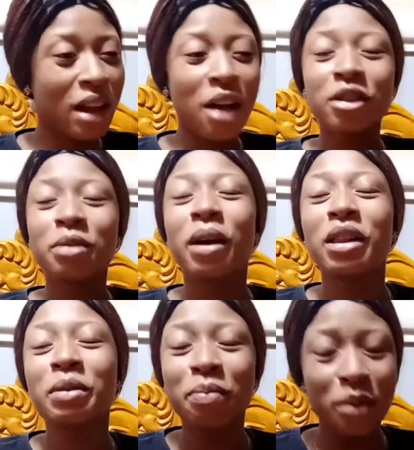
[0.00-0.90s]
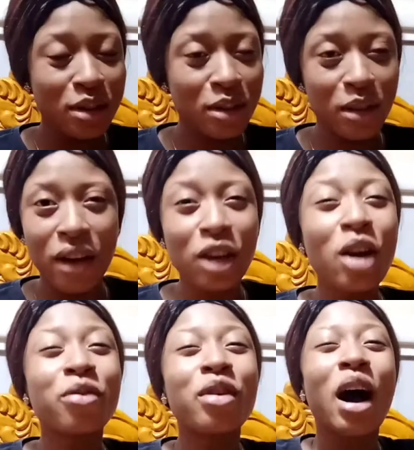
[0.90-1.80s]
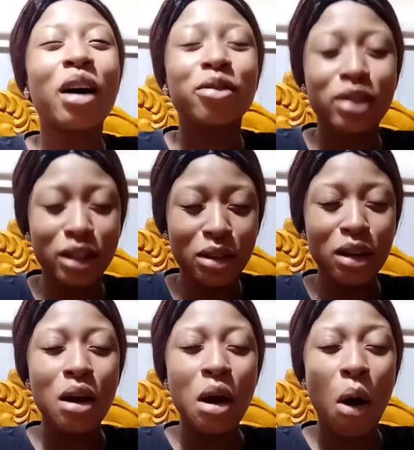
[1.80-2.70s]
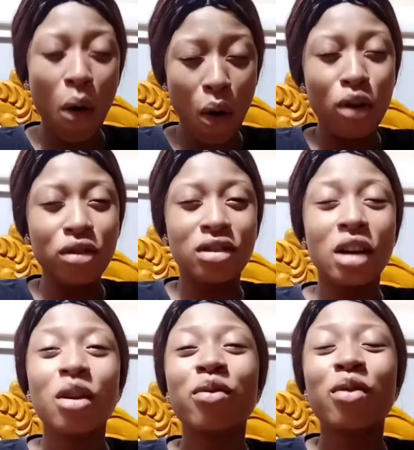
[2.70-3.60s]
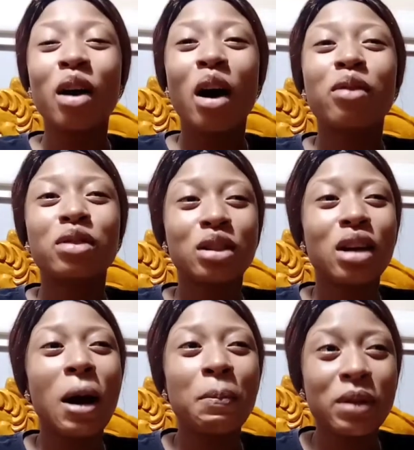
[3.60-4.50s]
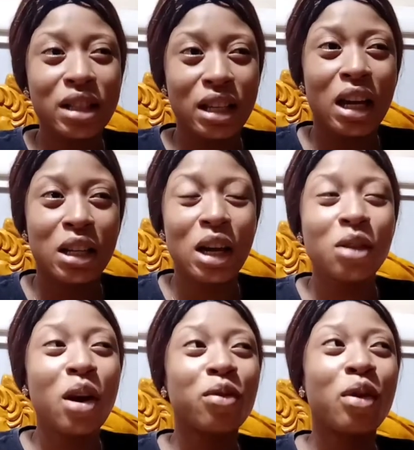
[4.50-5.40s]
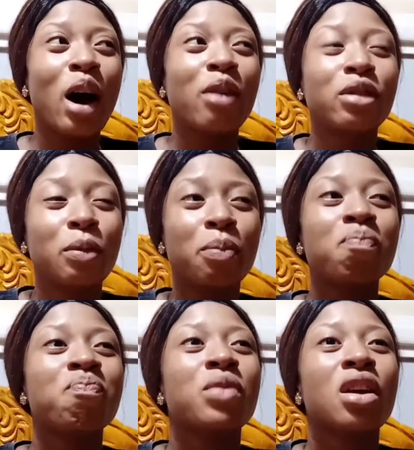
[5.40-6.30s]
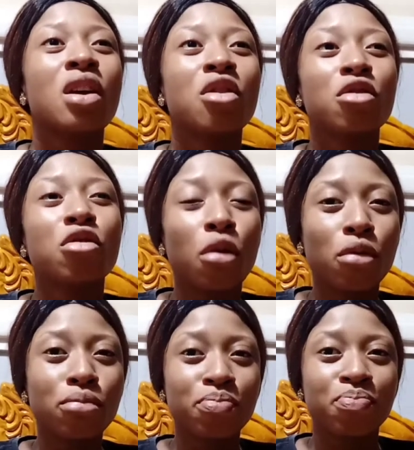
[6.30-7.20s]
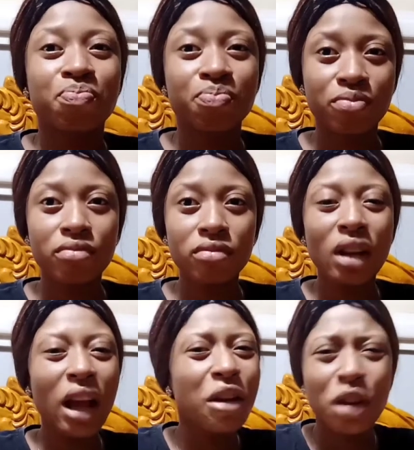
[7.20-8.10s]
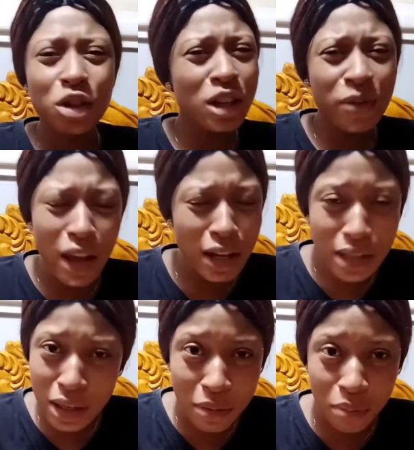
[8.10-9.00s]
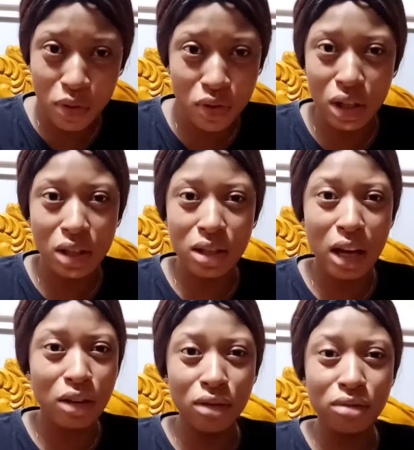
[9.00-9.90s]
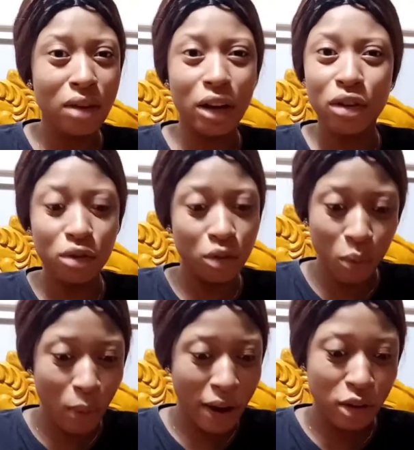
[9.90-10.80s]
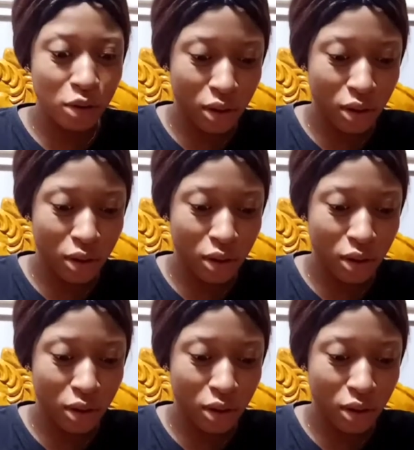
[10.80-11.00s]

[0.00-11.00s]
I could barely boast of. I don't even have the urge. I don't even have the appetite. I don't even have the, you know, I don't just feel like taking pictures. I don't know why. I don't